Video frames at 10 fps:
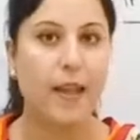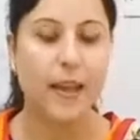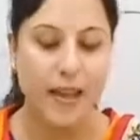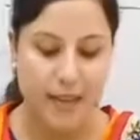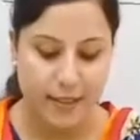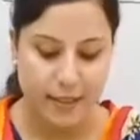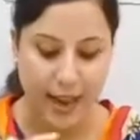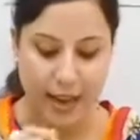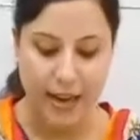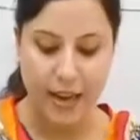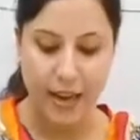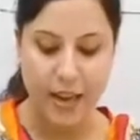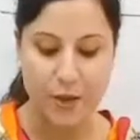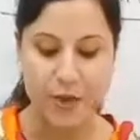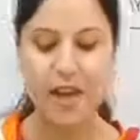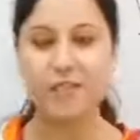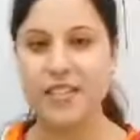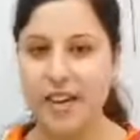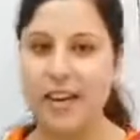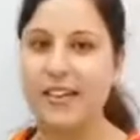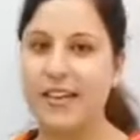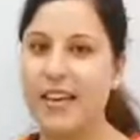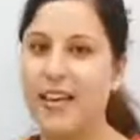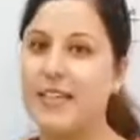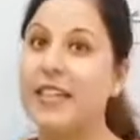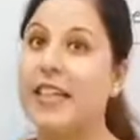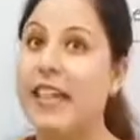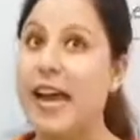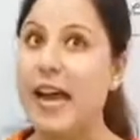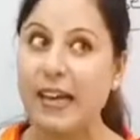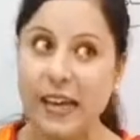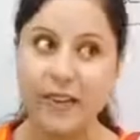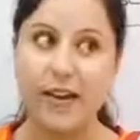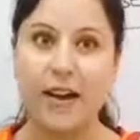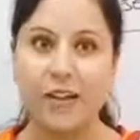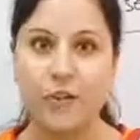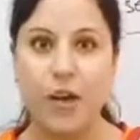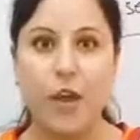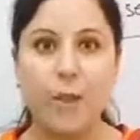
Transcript: Exactly, you have done this. That garage.